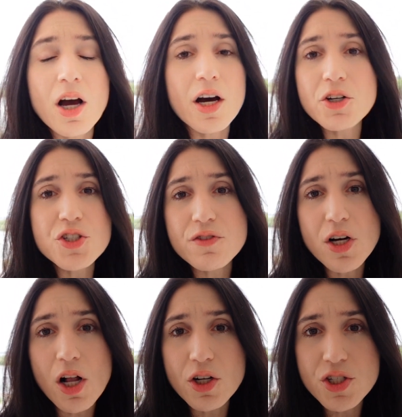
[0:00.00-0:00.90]
hundreds of
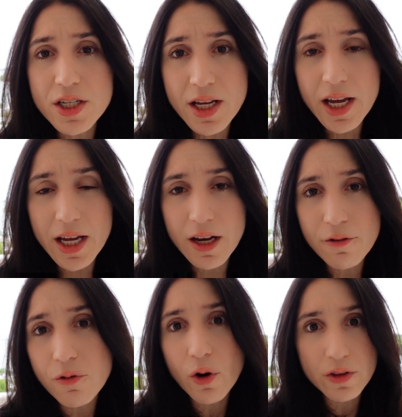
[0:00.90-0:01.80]
dollars a night
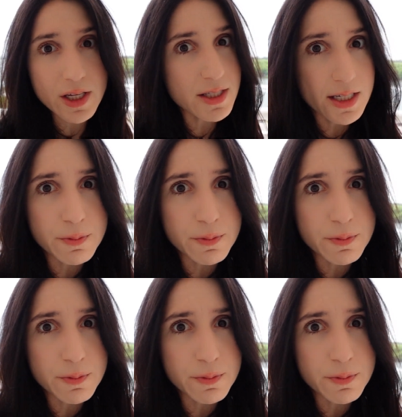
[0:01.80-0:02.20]
for these